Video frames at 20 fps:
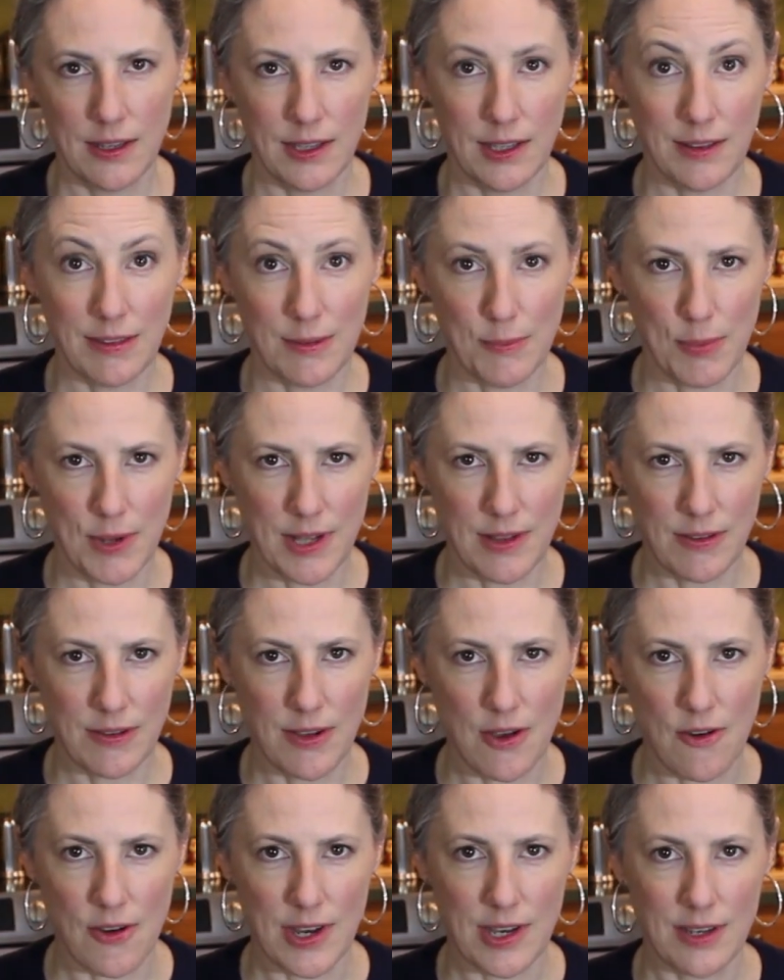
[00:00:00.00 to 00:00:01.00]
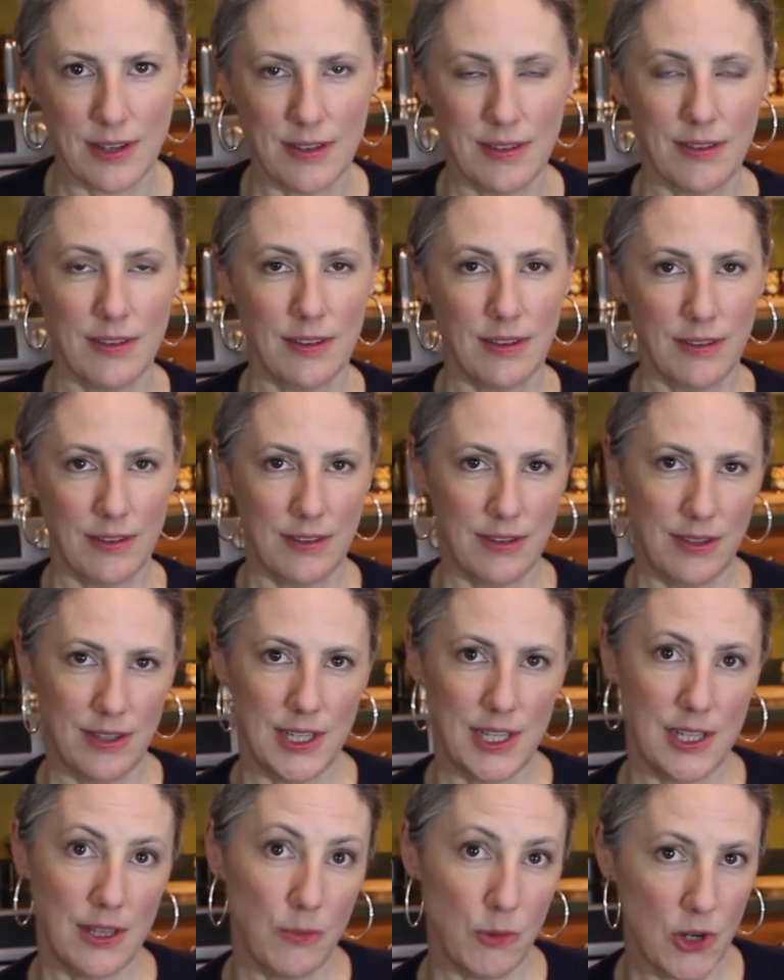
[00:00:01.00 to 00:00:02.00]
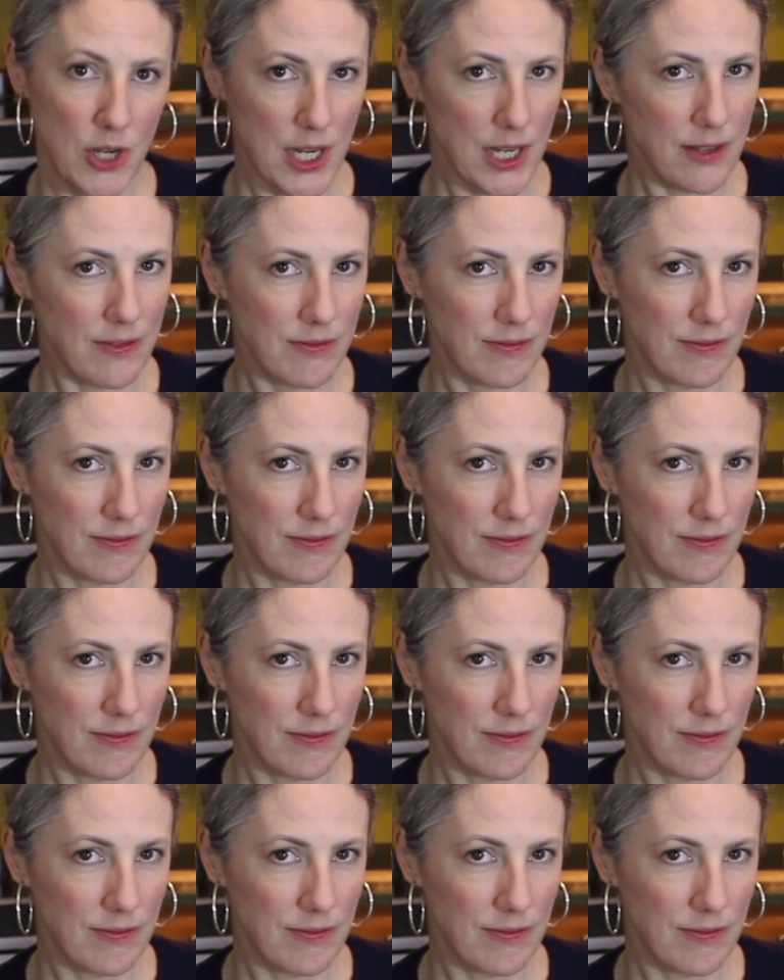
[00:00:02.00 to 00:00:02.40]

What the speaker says: get some buns going. See you in the morning.